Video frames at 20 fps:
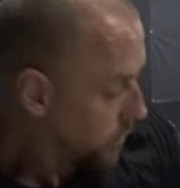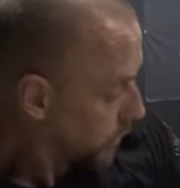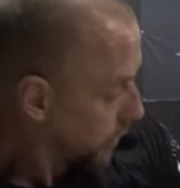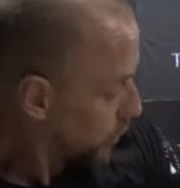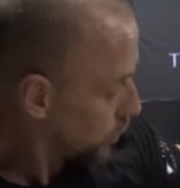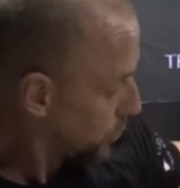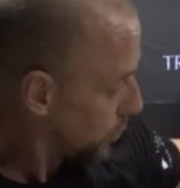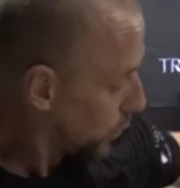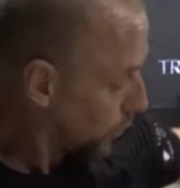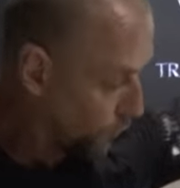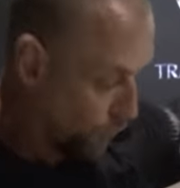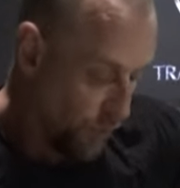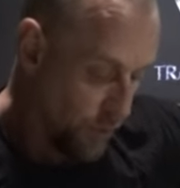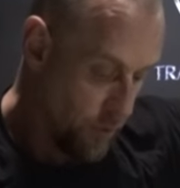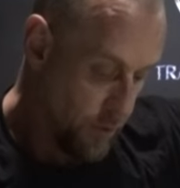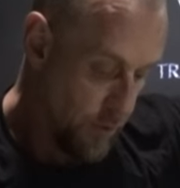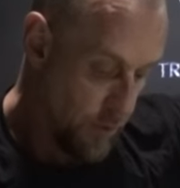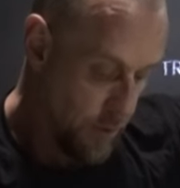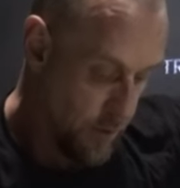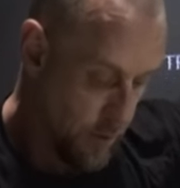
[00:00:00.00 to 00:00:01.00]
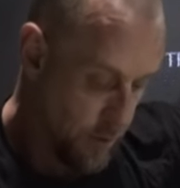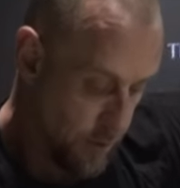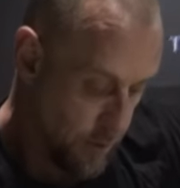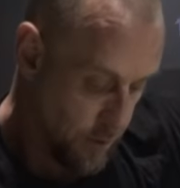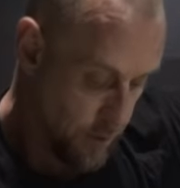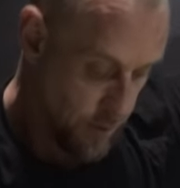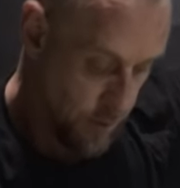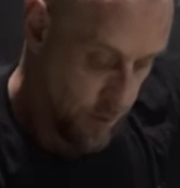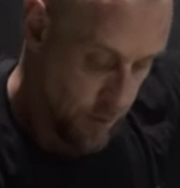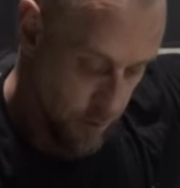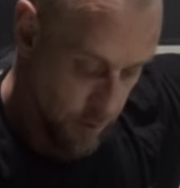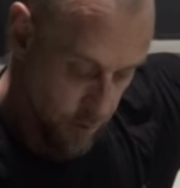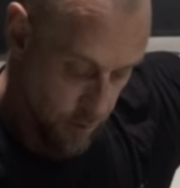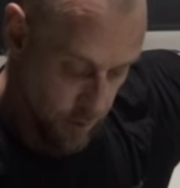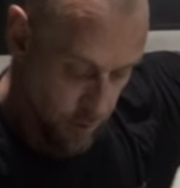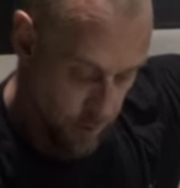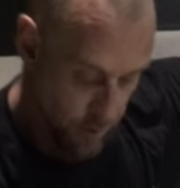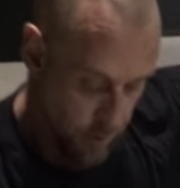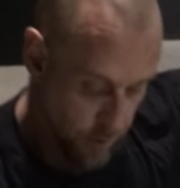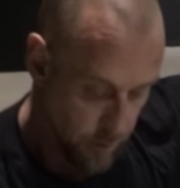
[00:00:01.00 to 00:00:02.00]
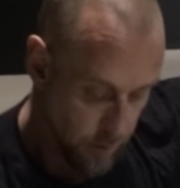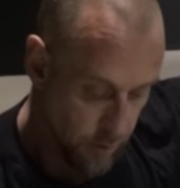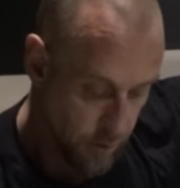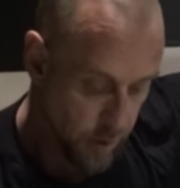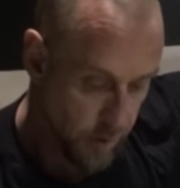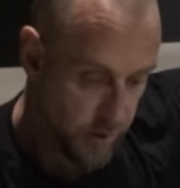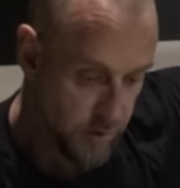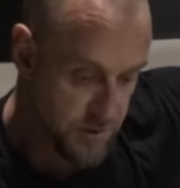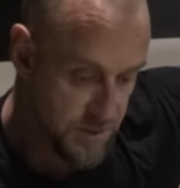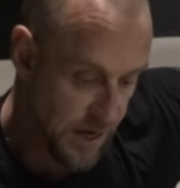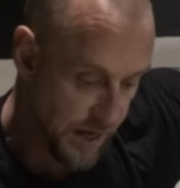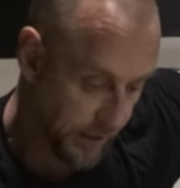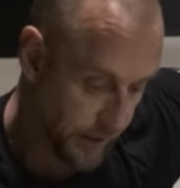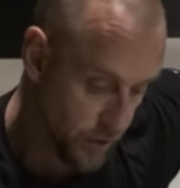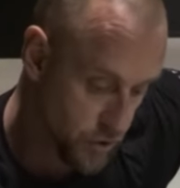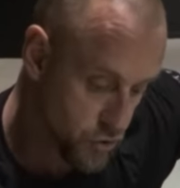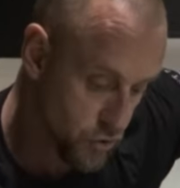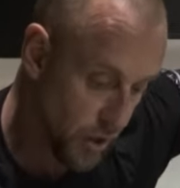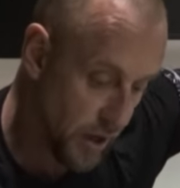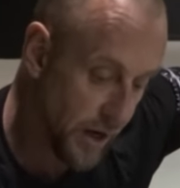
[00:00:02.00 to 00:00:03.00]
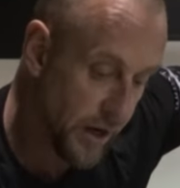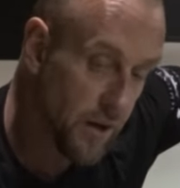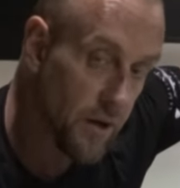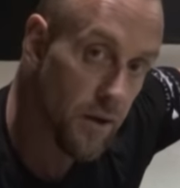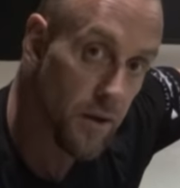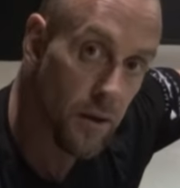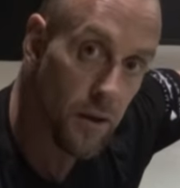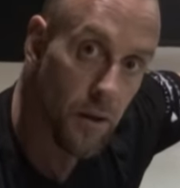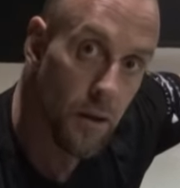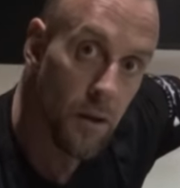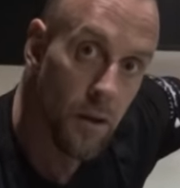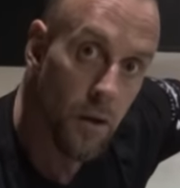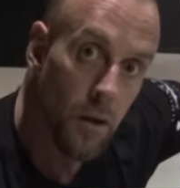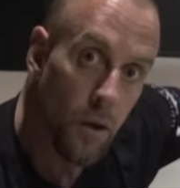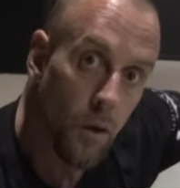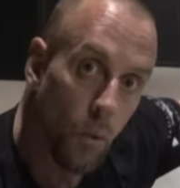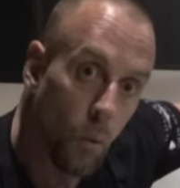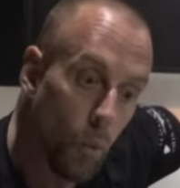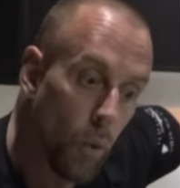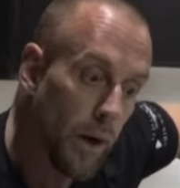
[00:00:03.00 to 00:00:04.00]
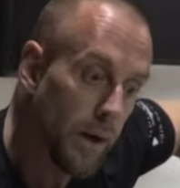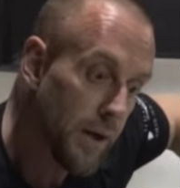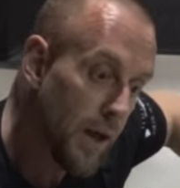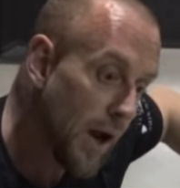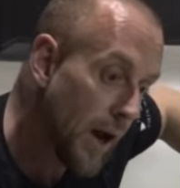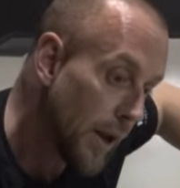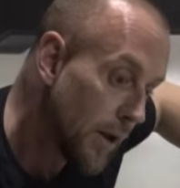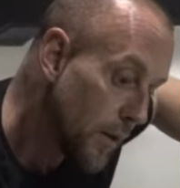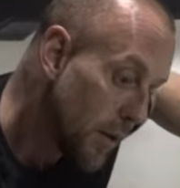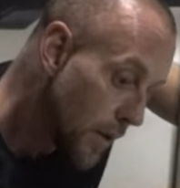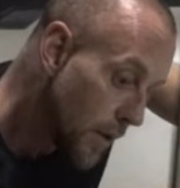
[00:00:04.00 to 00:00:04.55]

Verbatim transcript: Can you move? I'm not gonna try. He's not gonna try. Why not?